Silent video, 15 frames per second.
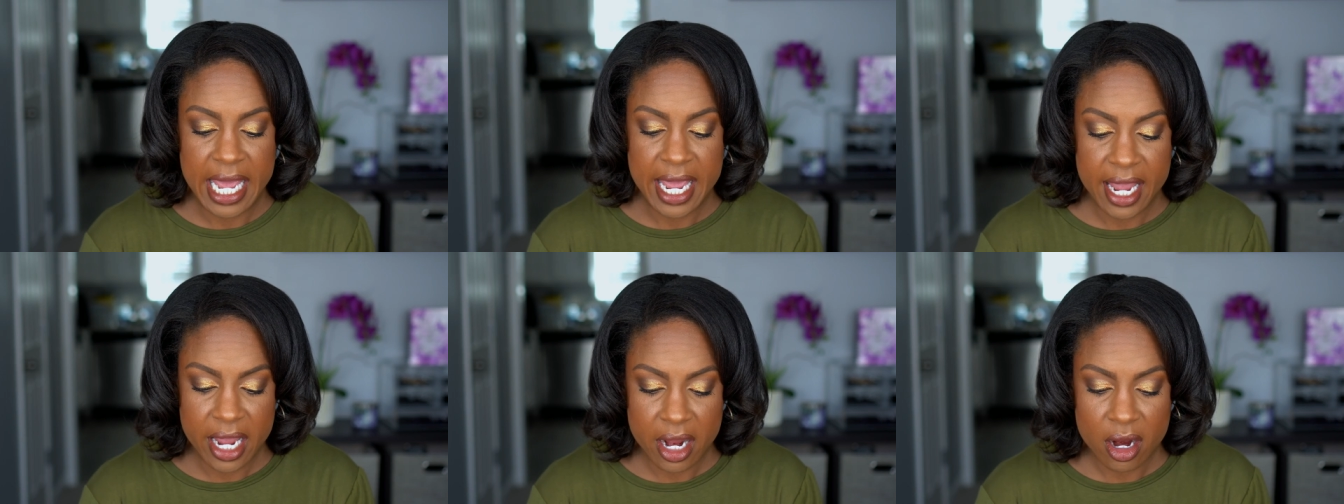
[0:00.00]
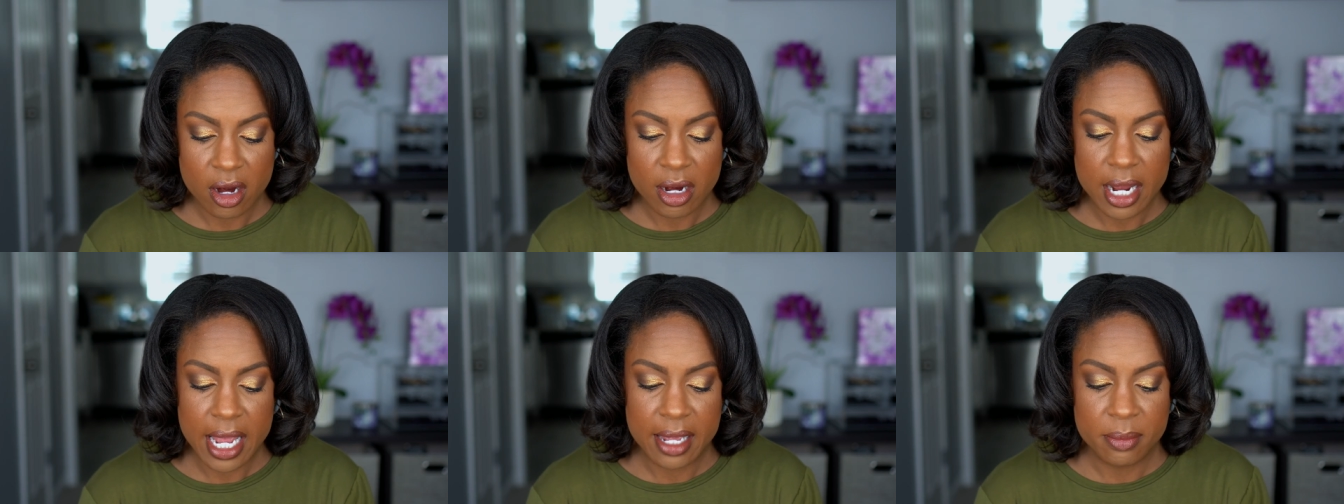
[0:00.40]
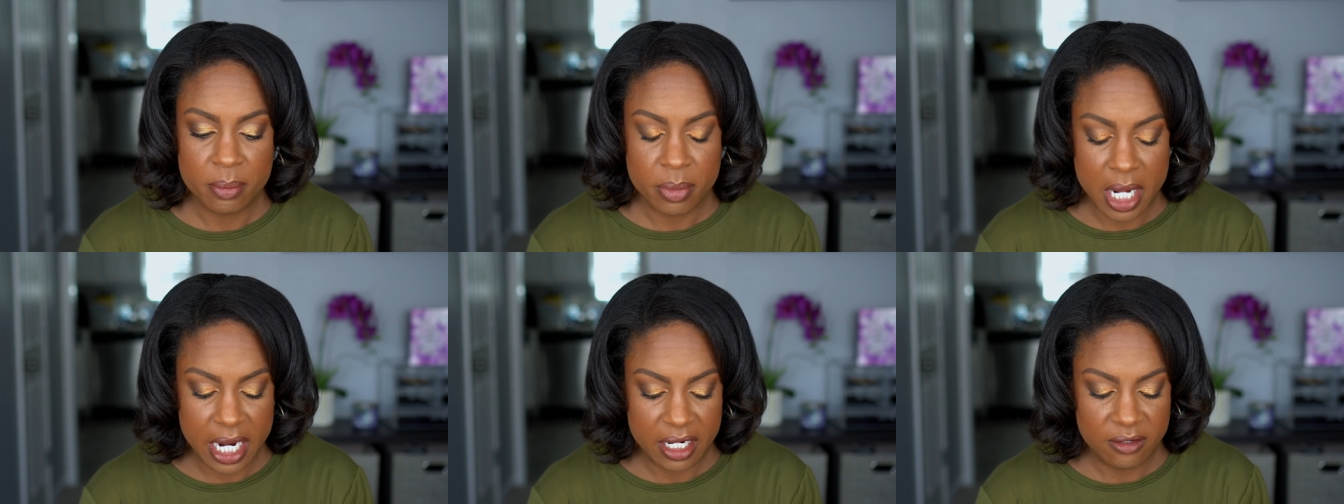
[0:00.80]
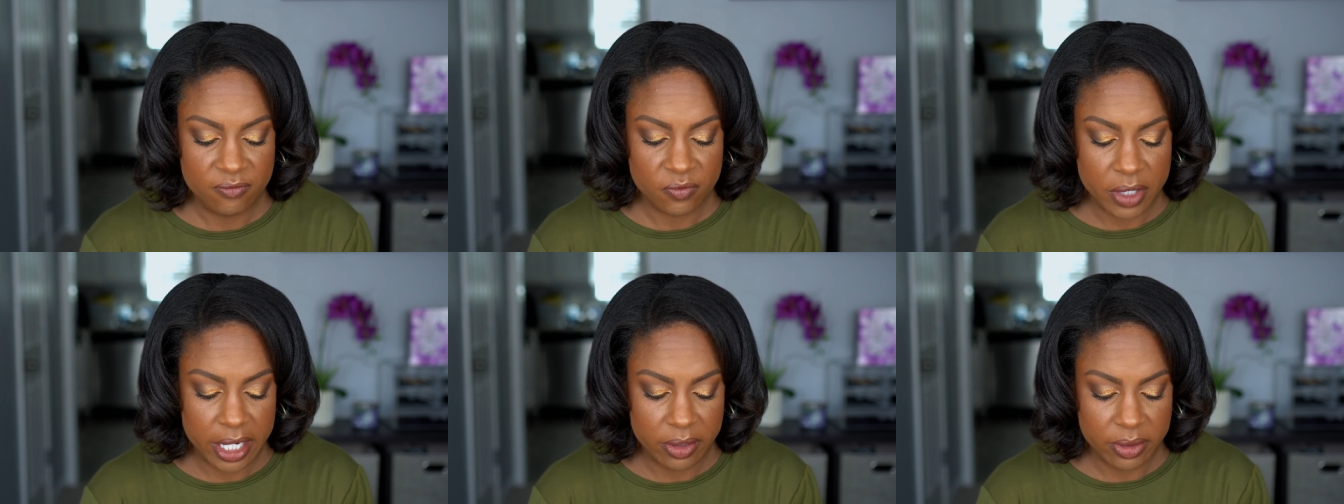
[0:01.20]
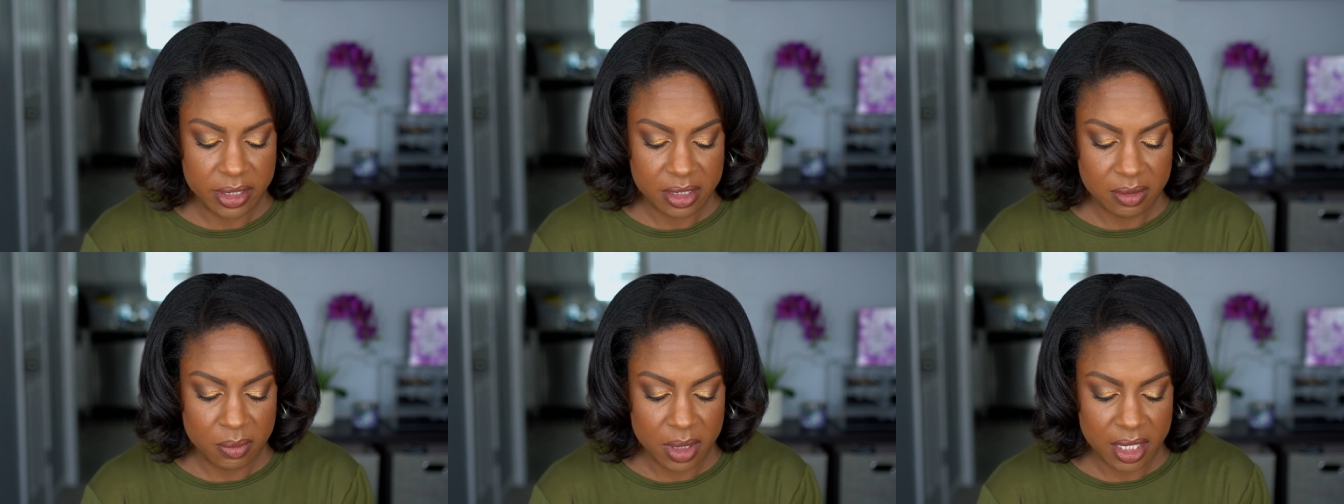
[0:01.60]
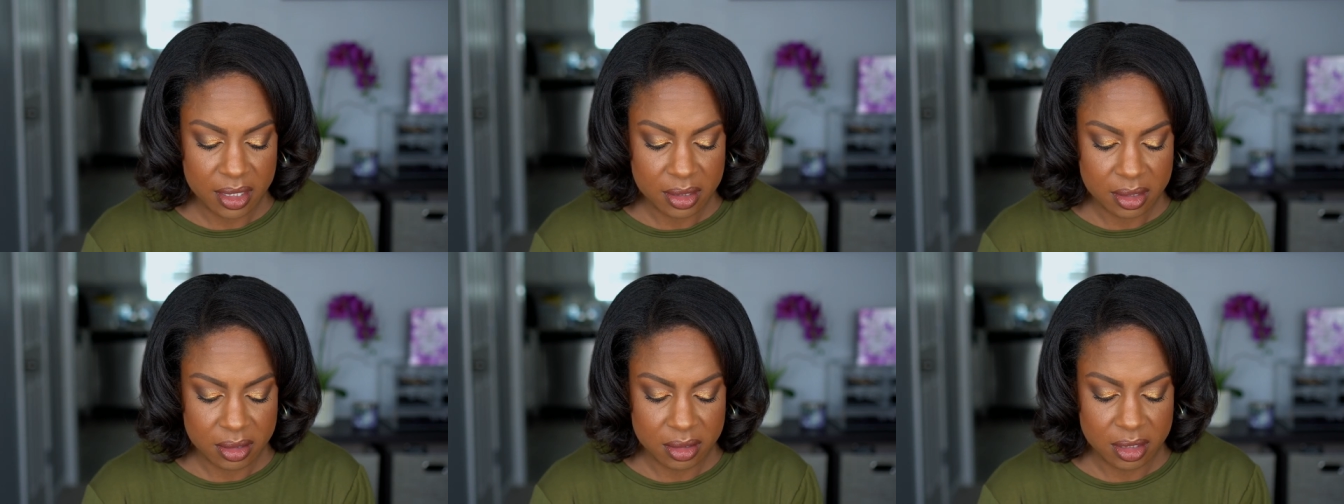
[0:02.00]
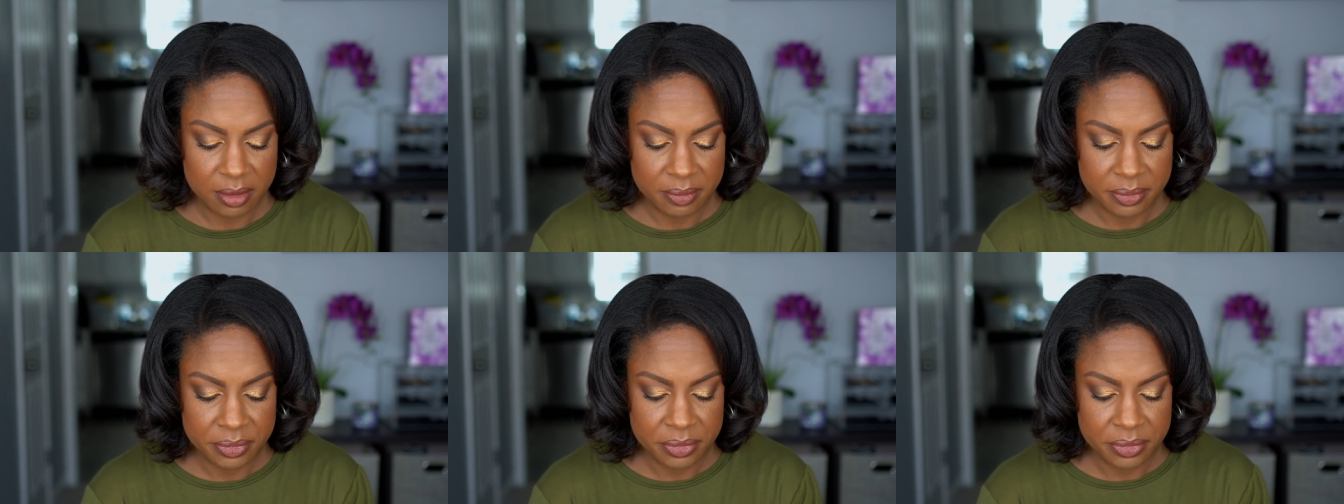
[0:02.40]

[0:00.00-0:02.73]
Hair and Body Fragrance Mist.